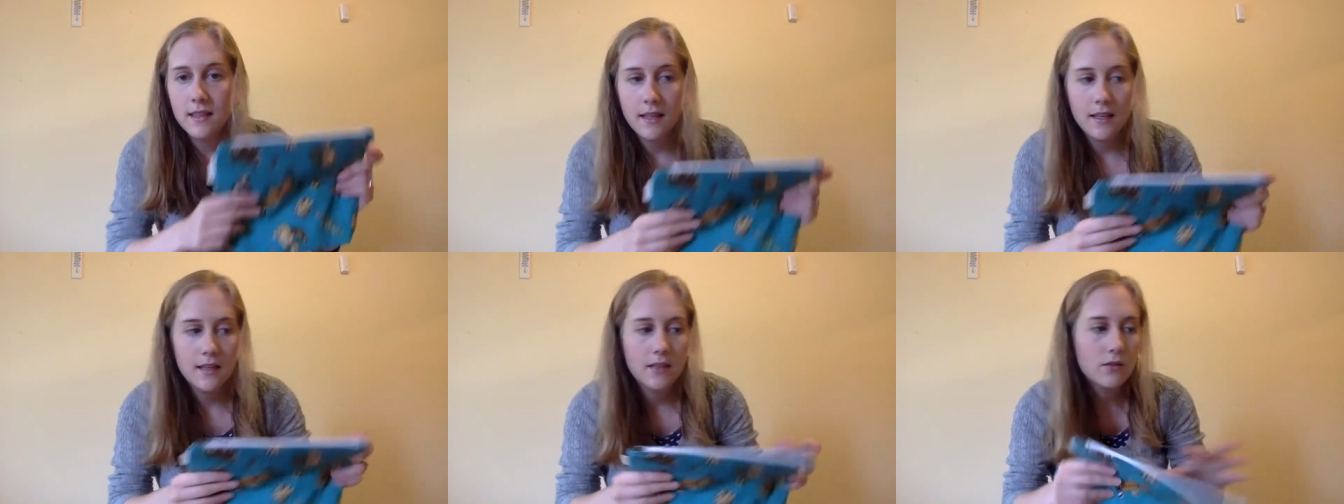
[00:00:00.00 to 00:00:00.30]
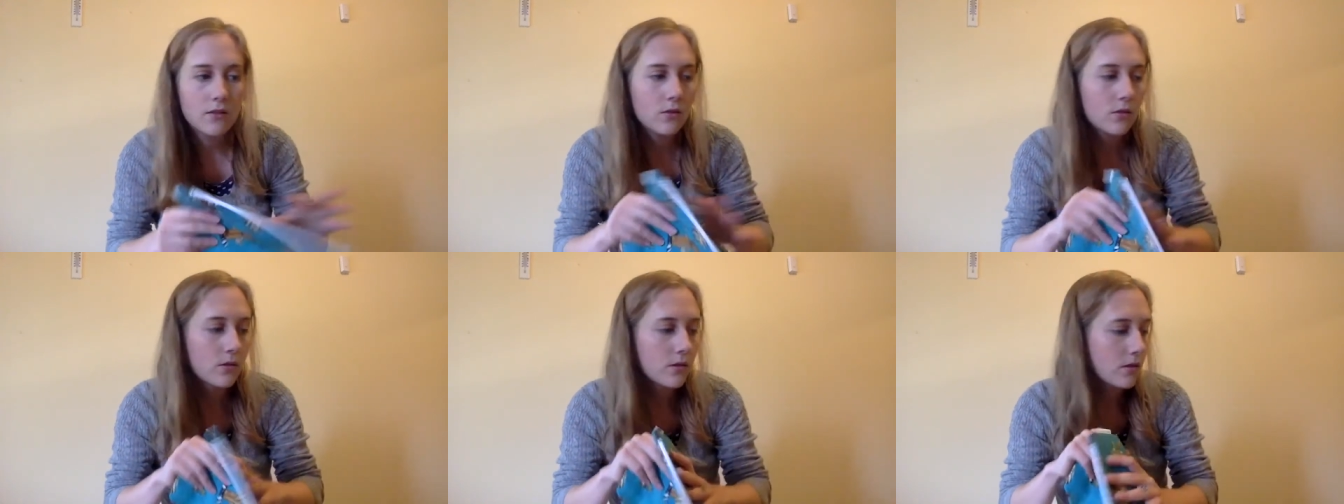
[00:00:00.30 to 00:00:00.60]
and
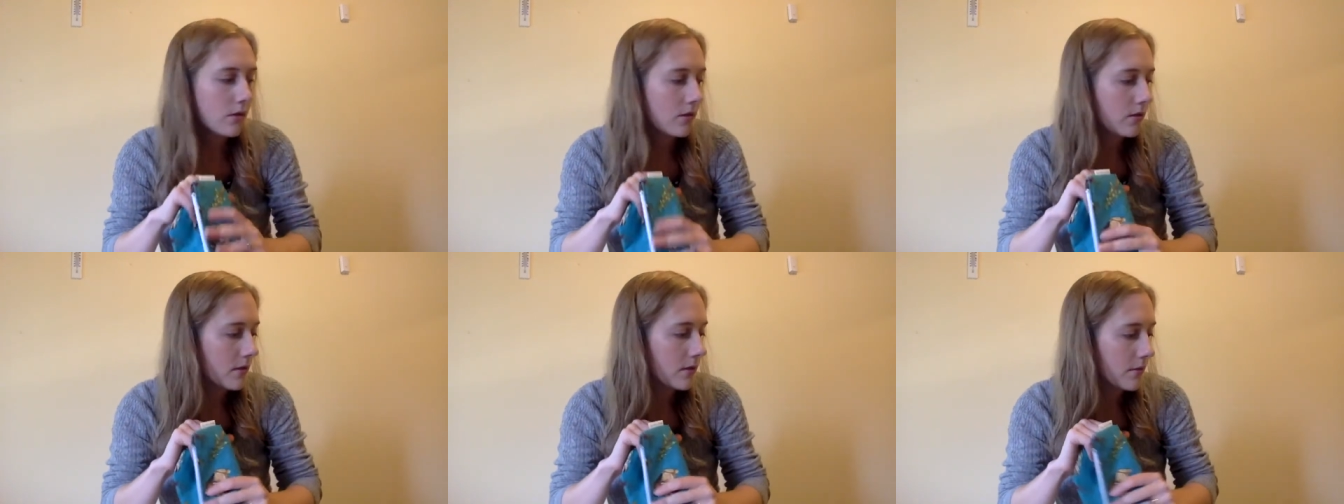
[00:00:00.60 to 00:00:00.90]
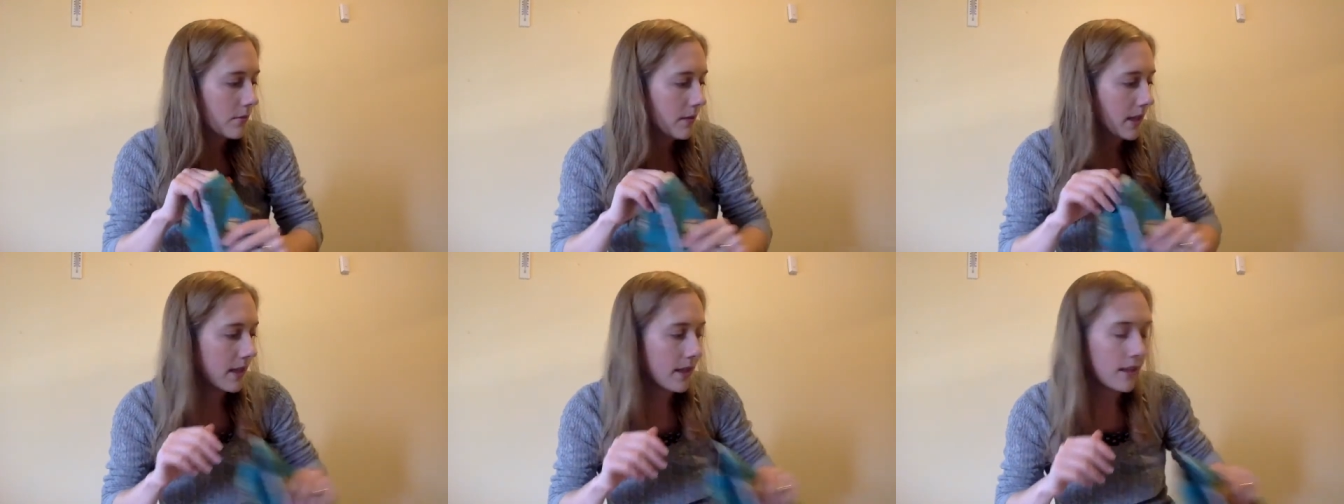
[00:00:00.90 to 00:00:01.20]
also
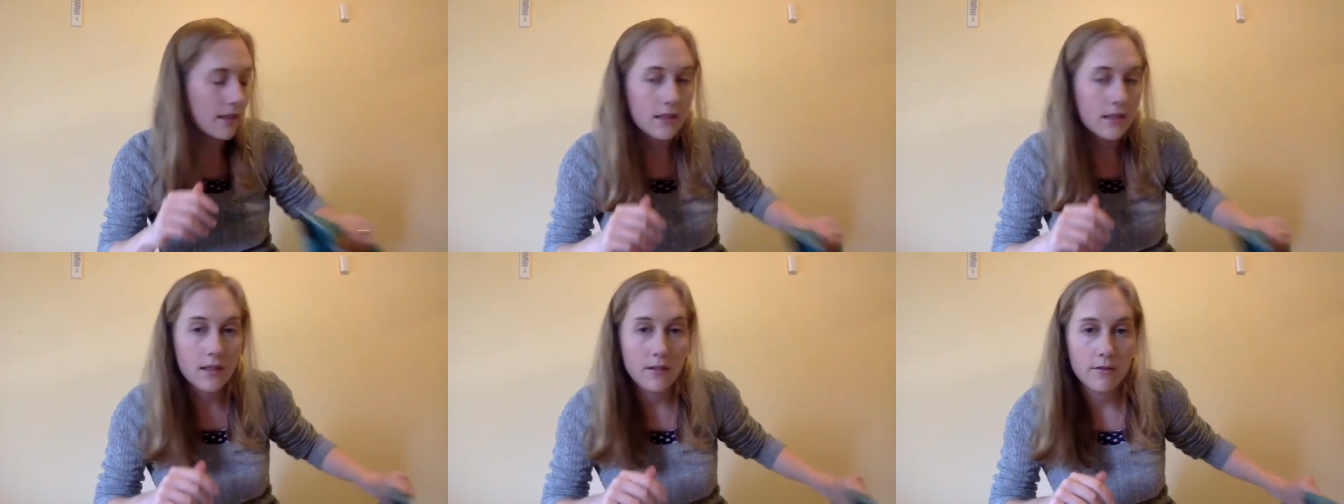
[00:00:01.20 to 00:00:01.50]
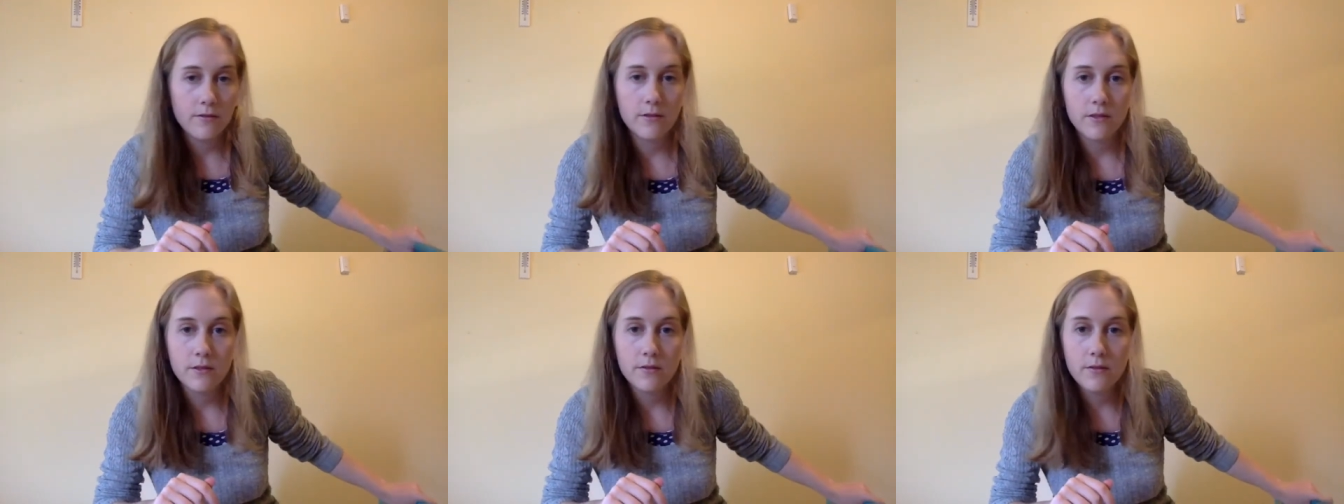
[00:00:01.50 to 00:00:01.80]
some other
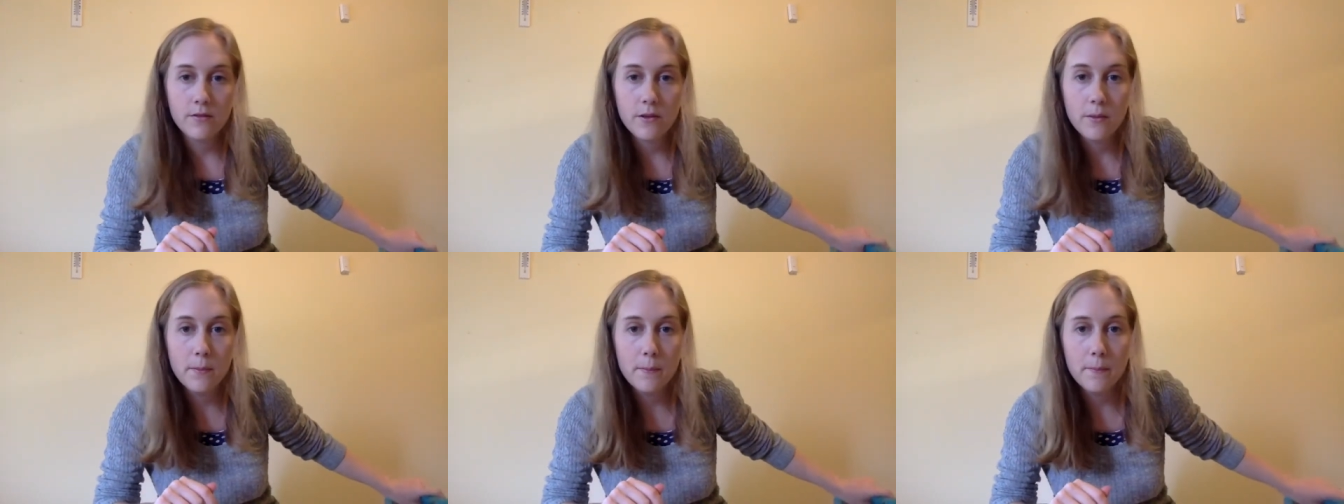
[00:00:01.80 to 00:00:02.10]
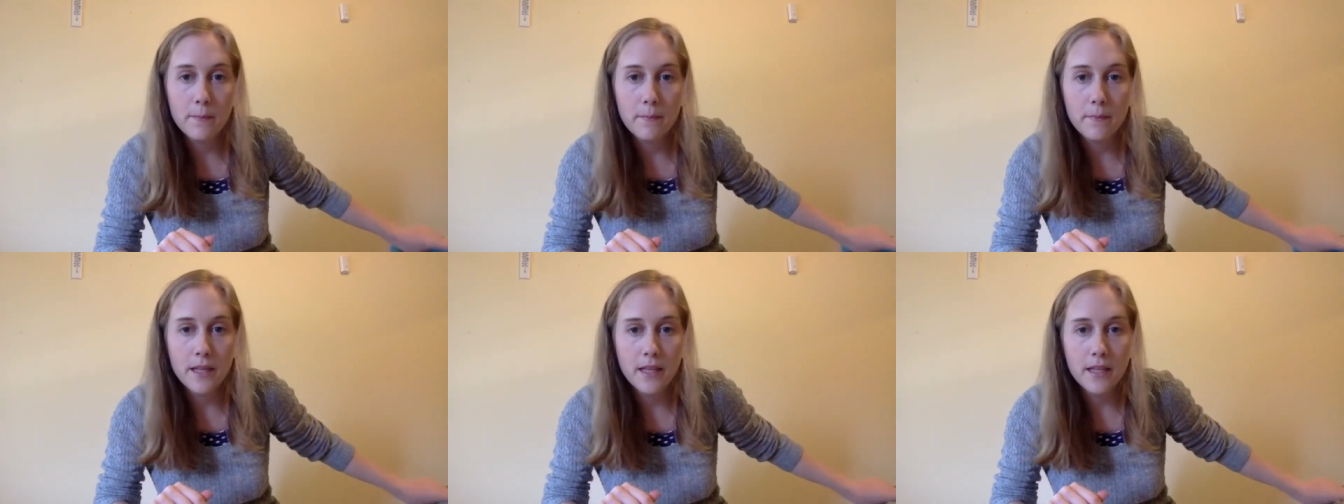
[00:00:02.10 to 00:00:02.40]
stuff
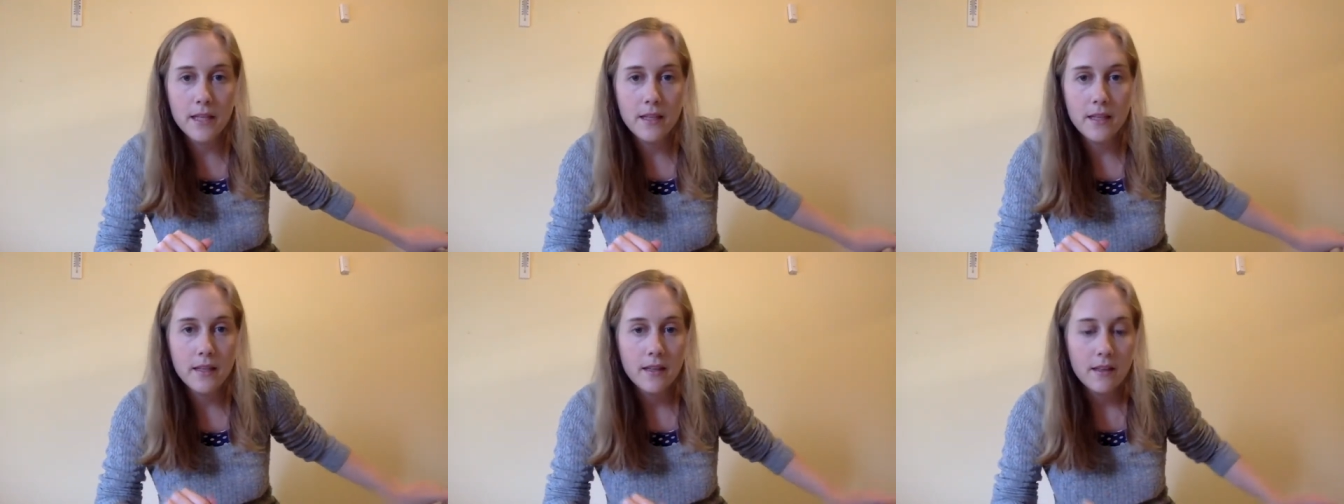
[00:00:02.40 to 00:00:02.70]
from me.